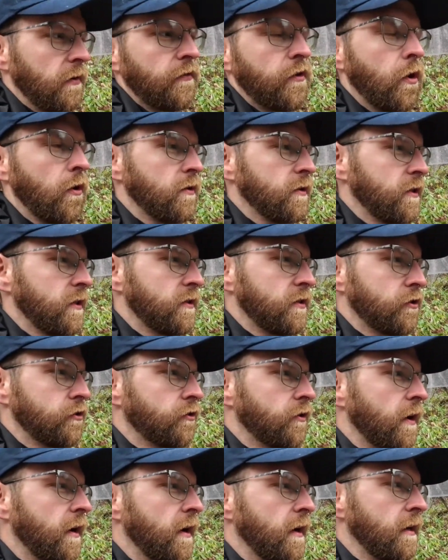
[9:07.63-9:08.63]
course it's a
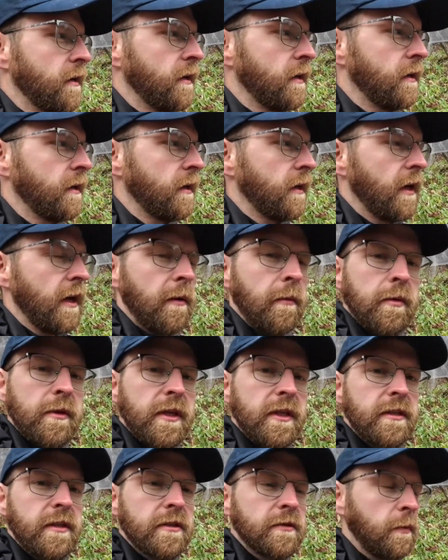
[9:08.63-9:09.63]
shrine, but
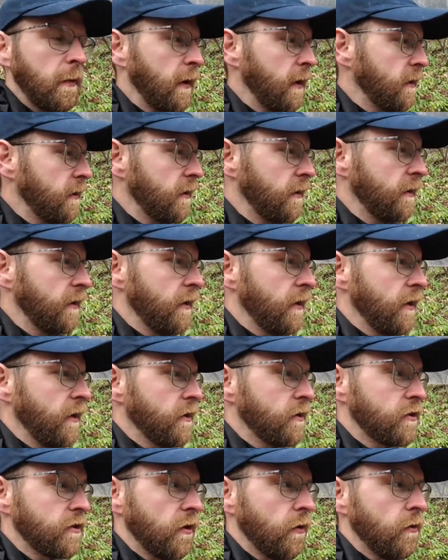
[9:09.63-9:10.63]
this is where
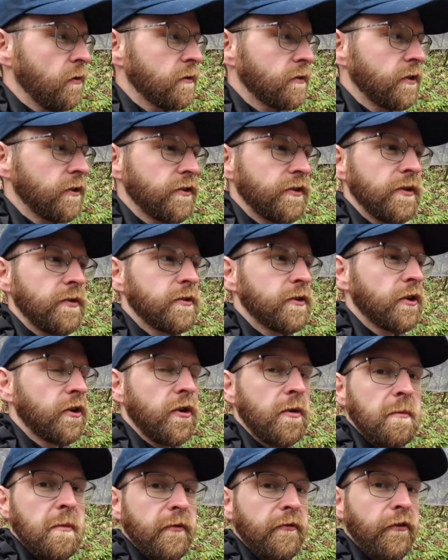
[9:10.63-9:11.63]
soldiers used to
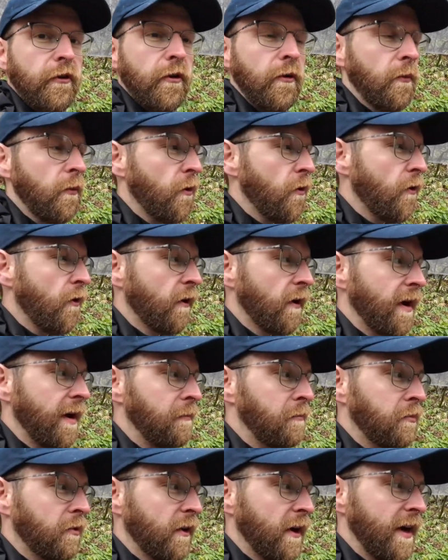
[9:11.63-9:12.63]
come before war
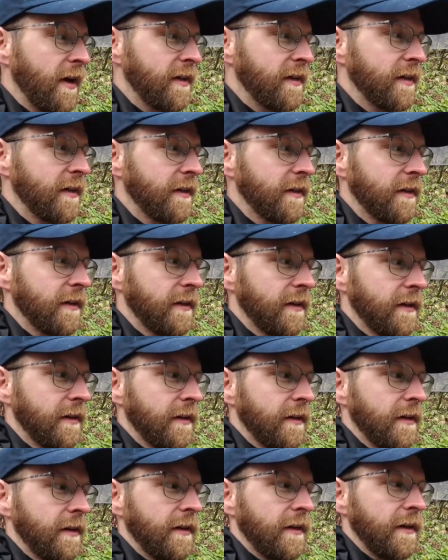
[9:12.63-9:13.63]
and pray.
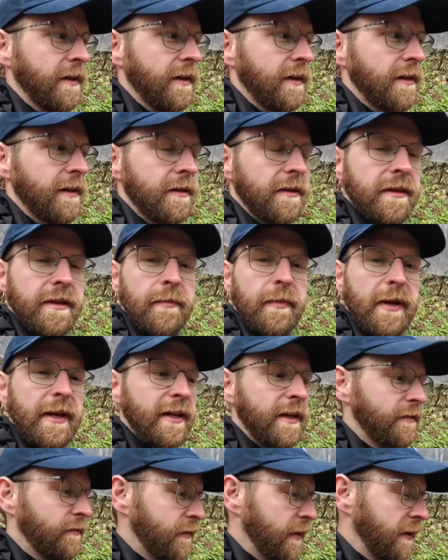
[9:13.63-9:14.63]
The
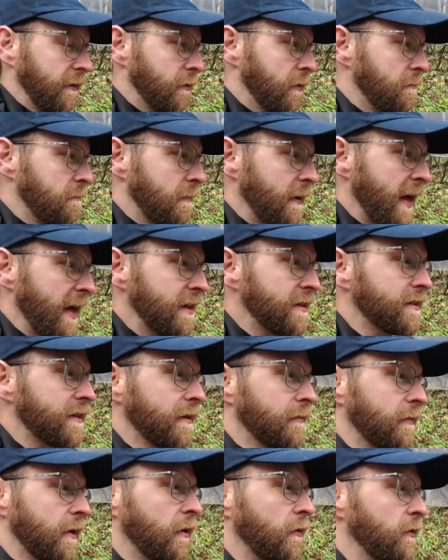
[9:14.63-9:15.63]
belief that it would bless
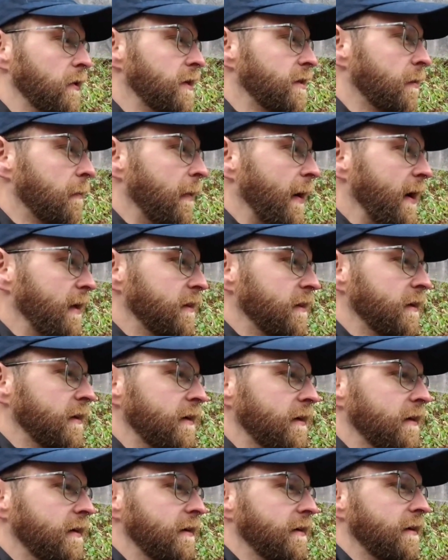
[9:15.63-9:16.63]
them going into battle.
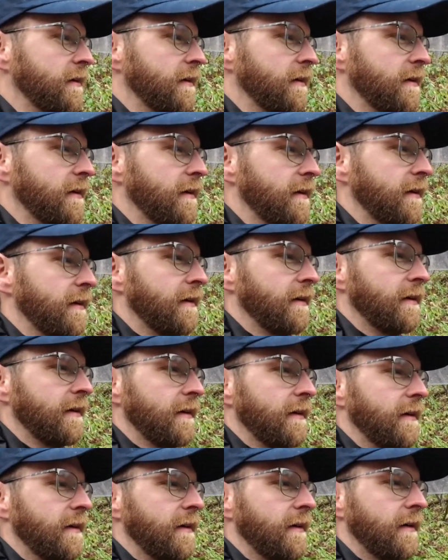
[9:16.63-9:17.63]

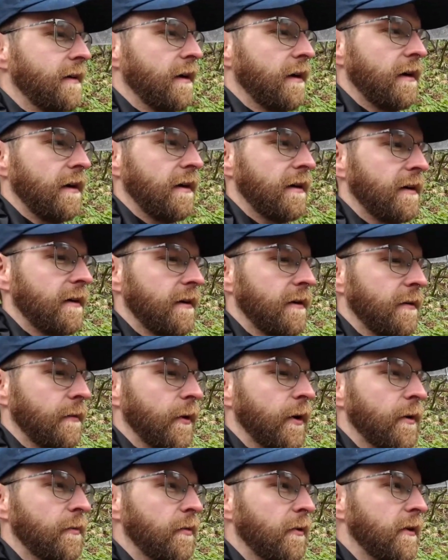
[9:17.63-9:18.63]
Oh,
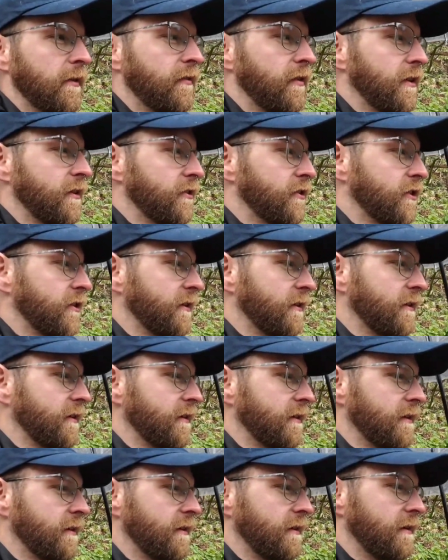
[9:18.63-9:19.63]
what a privilege.
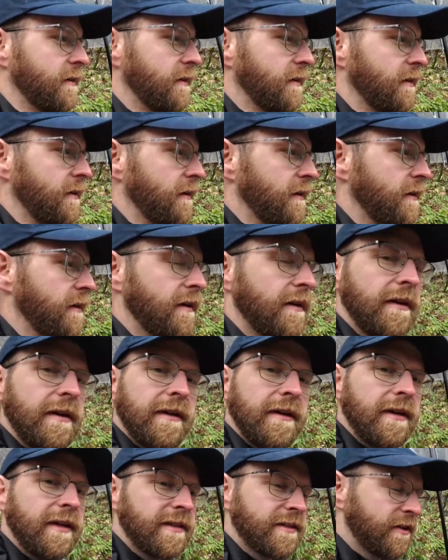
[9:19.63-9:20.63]

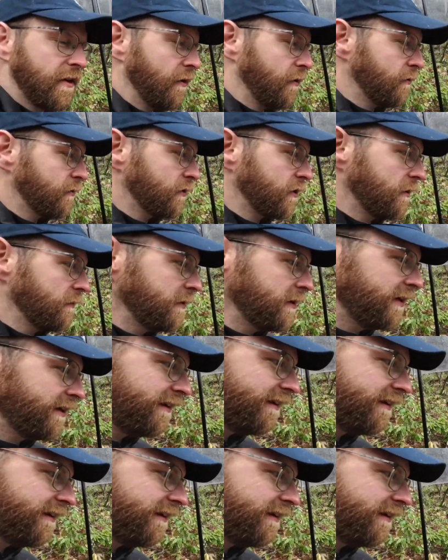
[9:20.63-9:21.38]
Let's go, shall we?